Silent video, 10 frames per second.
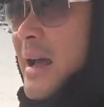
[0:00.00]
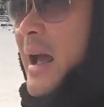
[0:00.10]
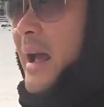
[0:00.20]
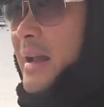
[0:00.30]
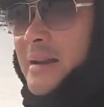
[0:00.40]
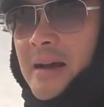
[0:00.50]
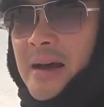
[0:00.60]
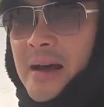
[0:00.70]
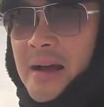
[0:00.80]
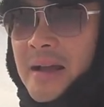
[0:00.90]
And
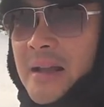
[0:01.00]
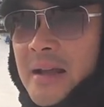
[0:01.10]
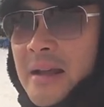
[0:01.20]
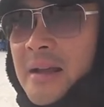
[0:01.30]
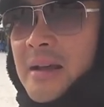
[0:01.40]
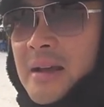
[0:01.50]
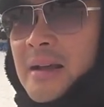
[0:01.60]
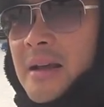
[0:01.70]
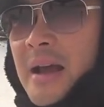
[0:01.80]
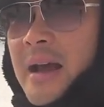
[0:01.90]
uh,
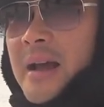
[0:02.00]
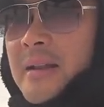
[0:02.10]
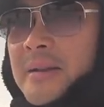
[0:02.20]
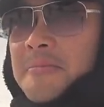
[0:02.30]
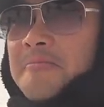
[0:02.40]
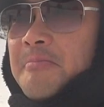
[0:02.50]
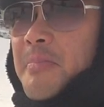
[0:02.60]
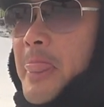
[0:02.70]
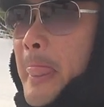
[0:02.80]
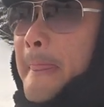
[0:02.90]

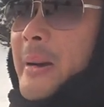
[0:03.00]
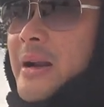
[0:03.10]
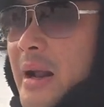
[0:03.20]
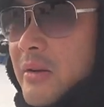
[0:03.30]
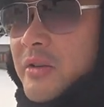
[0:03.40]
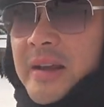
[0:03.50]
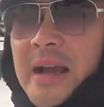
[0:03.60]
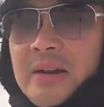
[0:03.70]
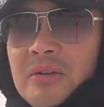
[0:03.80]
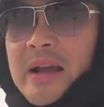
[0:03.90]
and another thing
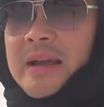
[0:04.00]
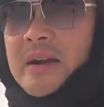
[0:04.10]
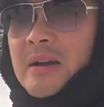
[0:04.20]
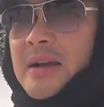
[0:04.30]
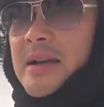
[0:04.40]
I don't like here